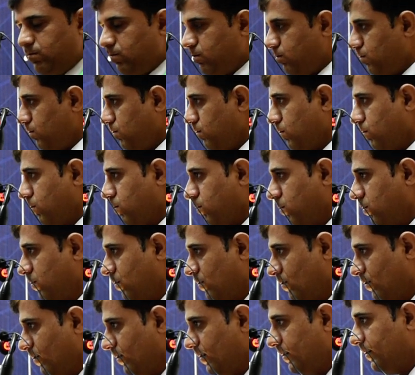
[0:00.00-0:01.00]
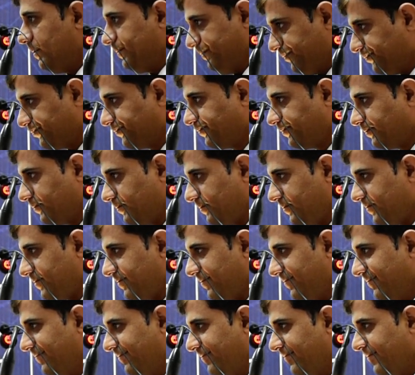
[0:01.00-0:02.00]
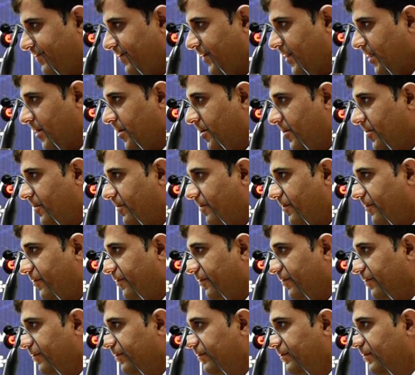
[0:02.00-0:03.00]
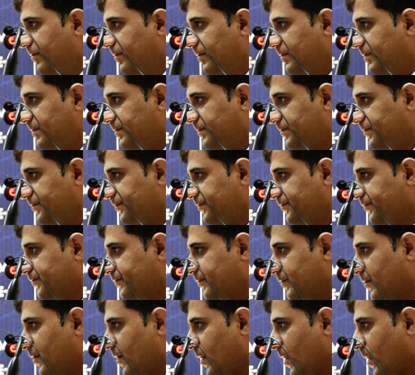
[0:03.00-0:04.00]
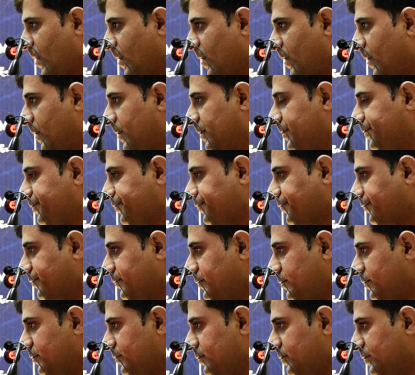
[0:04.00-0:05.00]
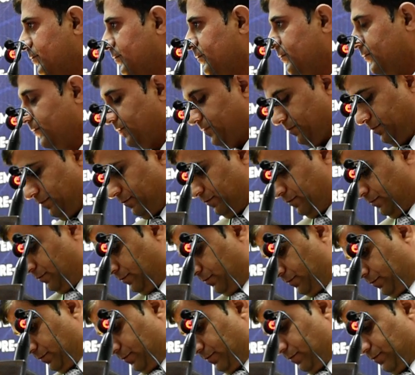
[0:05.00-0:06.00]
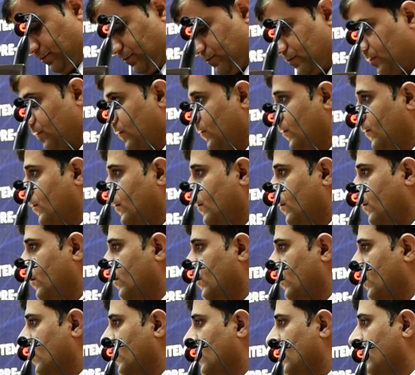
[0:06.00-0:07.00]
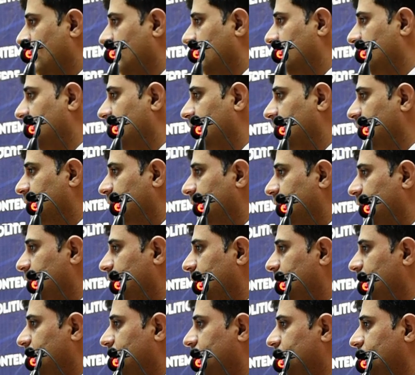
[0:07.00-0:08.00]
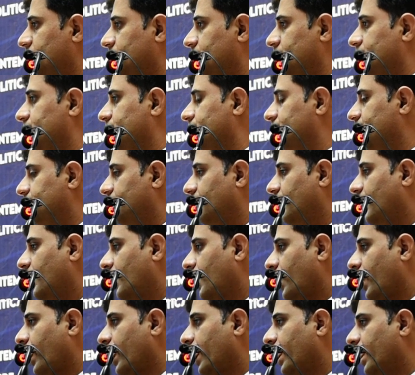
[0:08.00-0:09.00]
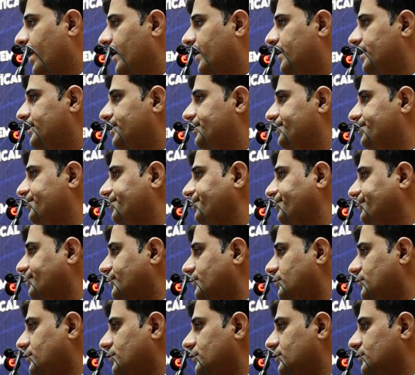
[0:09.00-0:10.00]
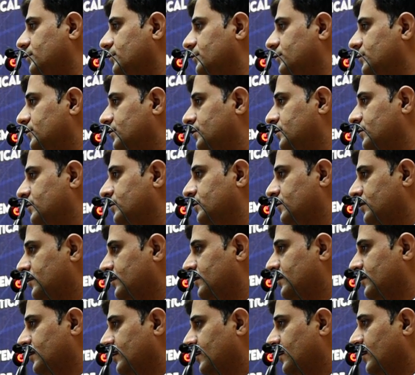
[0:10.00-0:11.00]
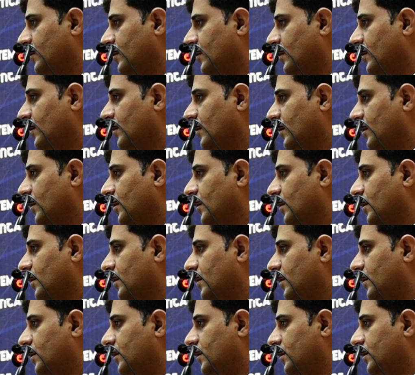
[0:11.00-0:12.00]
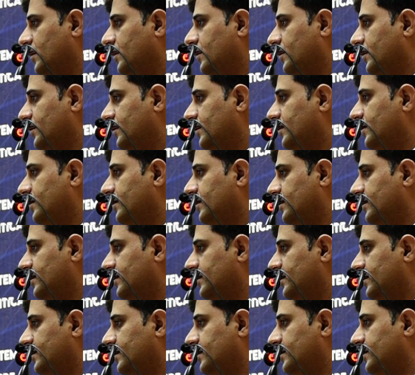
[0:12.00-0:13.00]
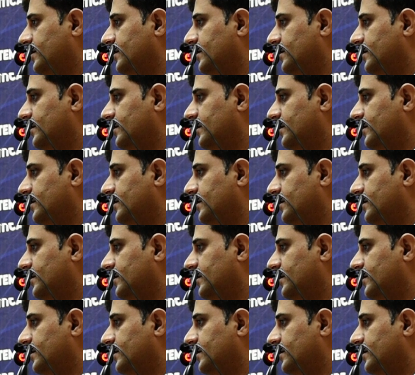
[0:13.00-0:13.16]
Hello. Thank you very much, Dr. Shaoor, for presenting a very good paper. And I have a question. You rightly pointed out in your conclusion that